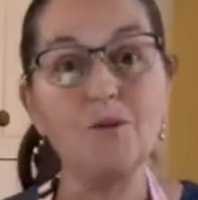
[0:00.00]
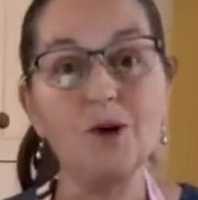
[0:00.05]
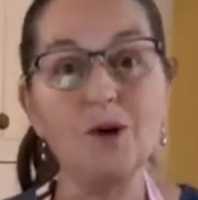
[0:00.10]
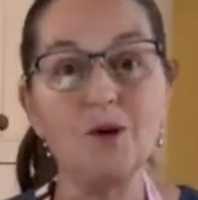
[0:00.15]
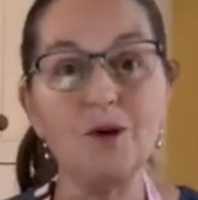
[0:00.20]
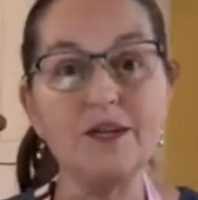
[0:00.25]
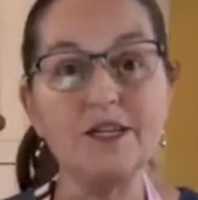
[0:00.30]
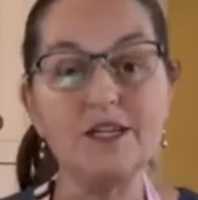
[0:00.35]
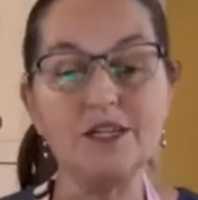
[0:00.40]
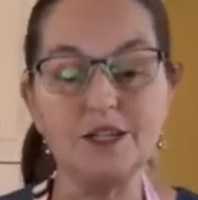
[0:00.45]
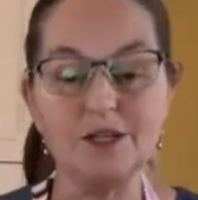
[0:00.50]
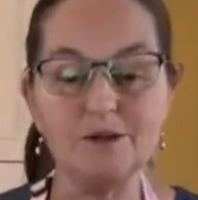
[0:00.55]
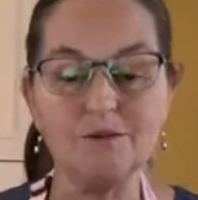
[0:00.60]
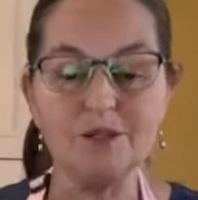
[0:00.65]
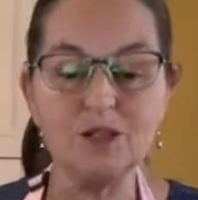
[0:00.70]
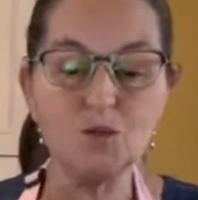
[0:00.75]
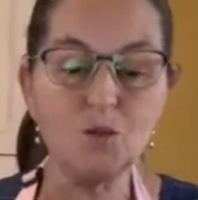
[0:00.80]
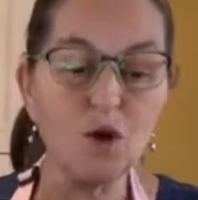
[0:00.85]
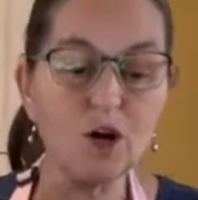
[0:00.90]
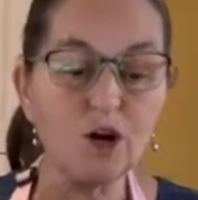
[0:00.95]
going to do
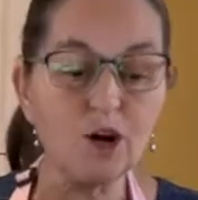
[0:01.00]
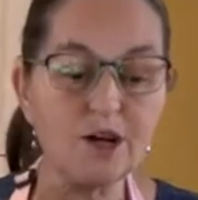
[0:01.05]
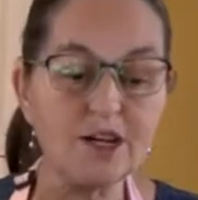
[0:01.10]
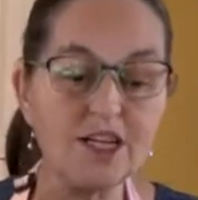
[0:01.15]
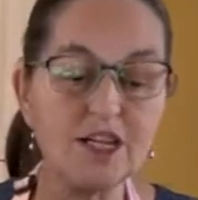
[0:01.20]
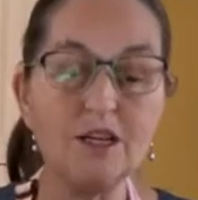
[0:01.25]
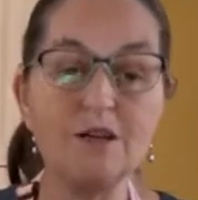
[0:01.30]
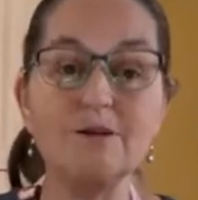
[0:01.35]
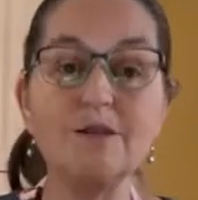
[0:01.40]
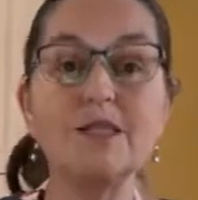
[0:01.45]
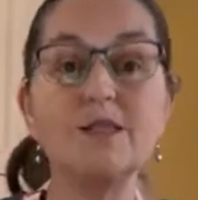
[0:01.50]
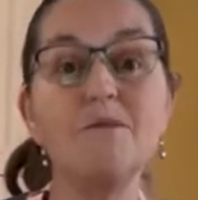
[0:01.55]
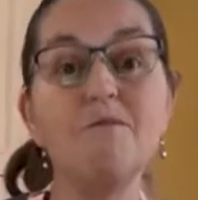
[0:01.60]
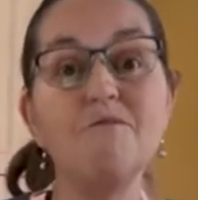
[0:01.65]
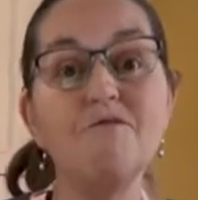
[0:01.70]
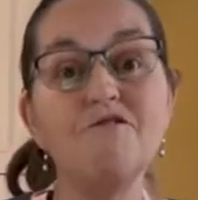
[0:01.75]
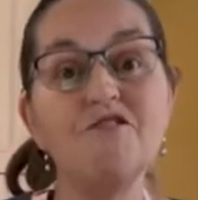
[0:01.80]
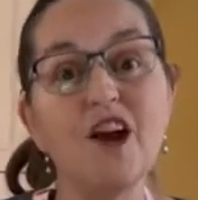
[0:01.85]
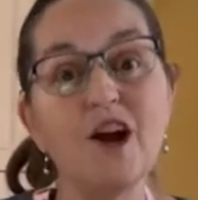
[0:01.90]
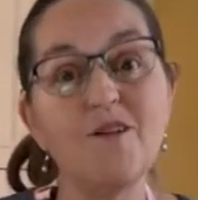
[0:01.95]
is we're going to use
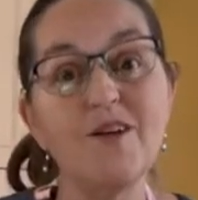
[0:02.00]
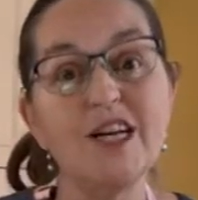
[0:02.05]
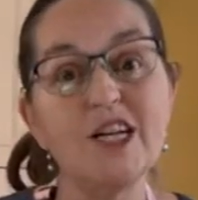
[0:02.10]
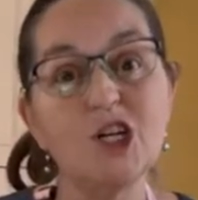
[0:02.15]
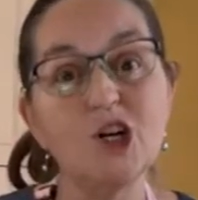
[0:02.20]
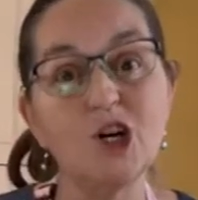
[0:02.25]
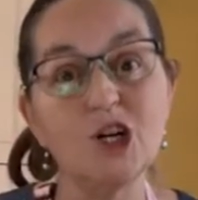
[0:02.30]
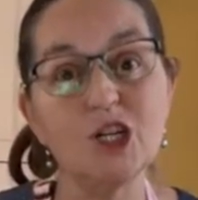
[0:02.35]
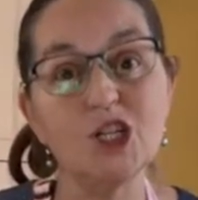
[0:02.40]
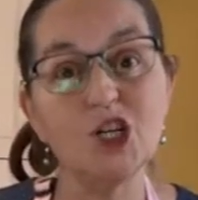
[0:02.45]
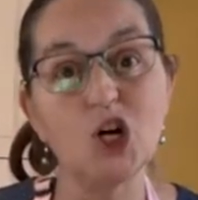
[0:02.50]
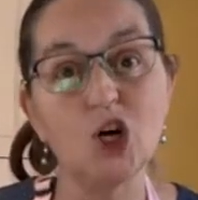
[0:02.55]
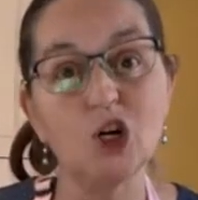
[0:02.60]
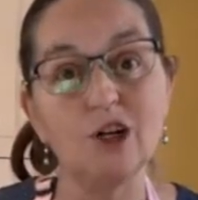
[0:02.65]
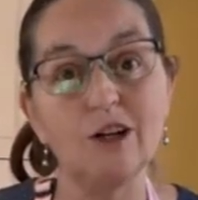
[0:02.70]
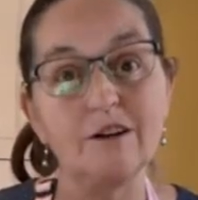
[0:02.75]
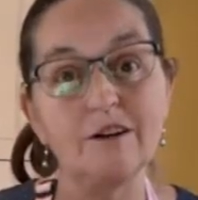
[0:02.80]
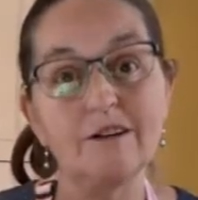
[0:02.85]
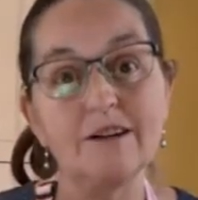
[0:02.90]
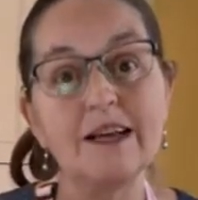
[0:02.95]
some very dark
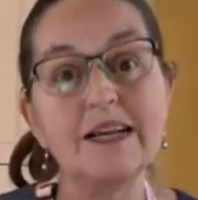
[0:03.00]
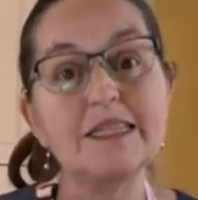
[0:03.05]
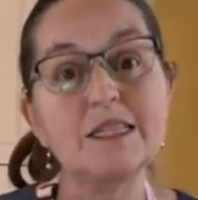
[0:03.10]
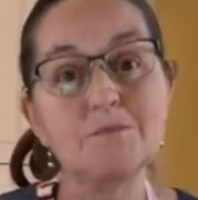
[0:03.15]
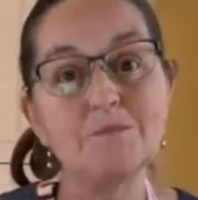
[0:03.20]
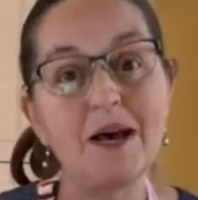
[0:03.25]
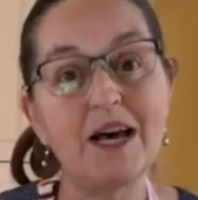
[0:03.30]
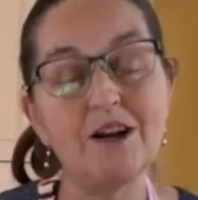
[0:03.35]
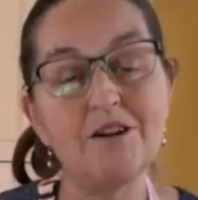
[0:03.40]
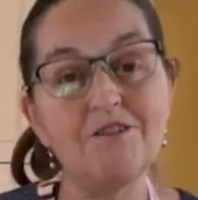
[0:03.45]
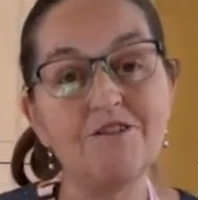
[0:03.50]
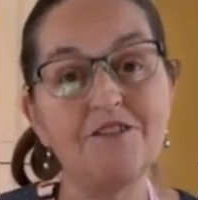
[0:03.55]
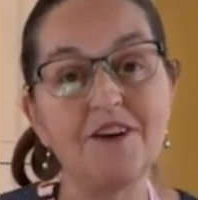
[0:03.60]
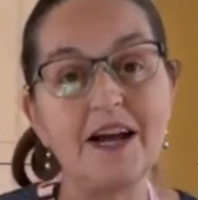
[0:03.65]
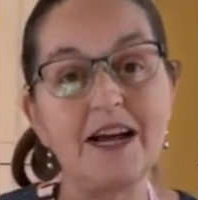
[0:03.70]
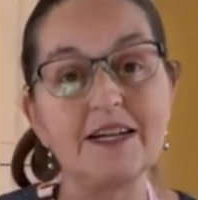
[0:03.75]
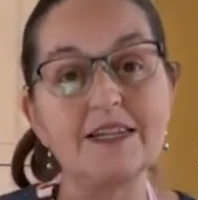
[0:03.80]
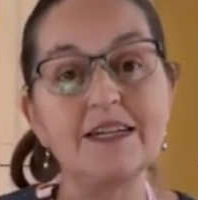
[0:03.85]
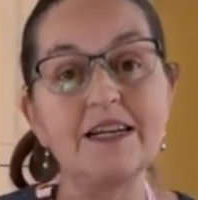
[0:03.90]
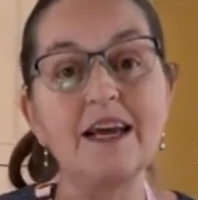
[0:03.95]
chocolate. As a matter of
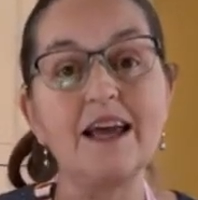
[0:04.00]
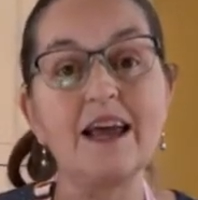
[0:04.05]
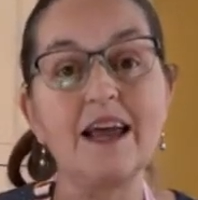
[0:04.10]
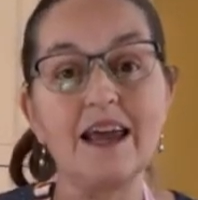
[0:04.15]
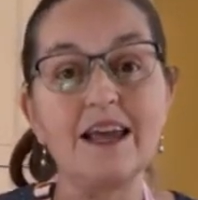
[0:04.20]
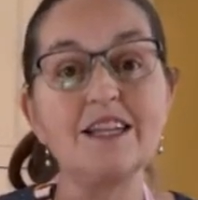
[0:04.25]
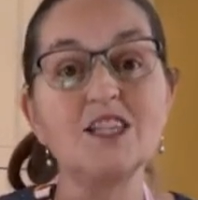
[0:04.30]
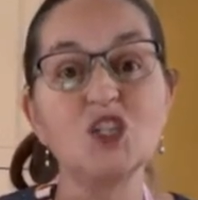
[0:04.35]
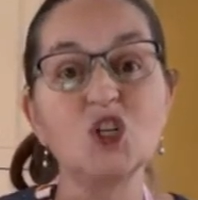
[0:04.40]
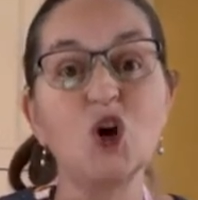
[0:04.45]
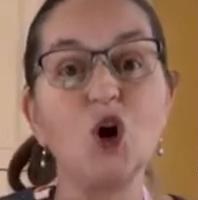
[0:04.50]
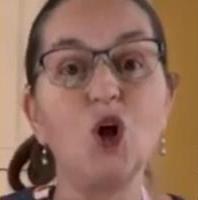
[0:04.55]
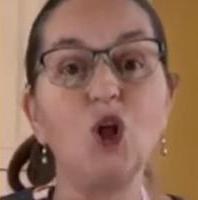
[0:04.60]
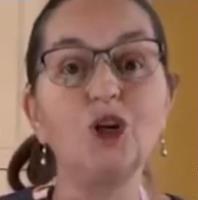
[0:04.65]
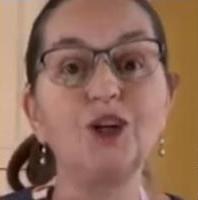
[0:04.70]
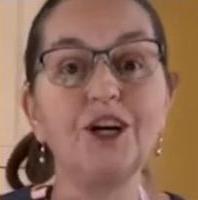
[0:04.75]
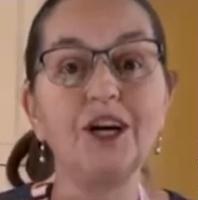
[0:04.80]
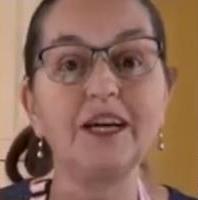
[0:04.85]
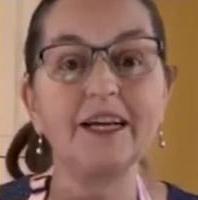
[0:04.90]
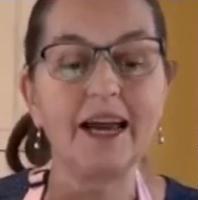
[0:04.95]
fact, it's
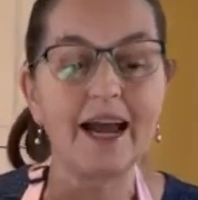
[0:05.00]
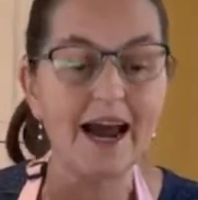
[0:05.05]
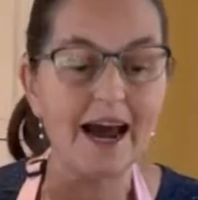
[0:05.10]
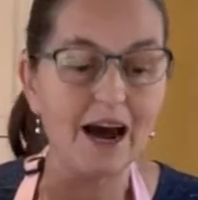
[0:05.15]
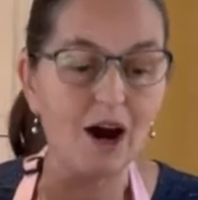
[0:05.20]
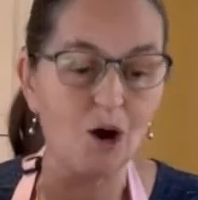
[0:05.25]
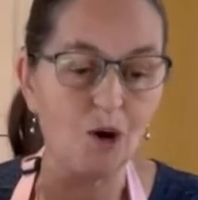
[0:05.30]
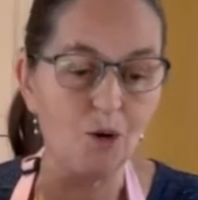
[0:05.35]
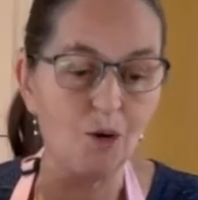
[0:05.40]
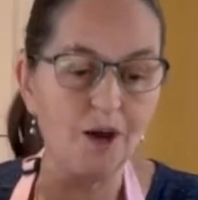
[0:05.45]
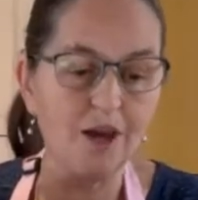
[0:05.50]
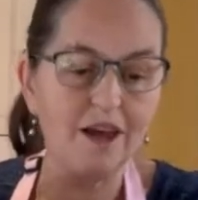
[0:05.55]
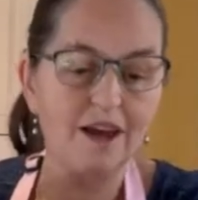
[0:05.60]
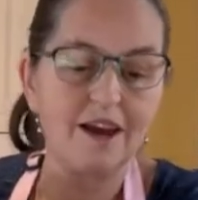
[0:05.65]
called cacao.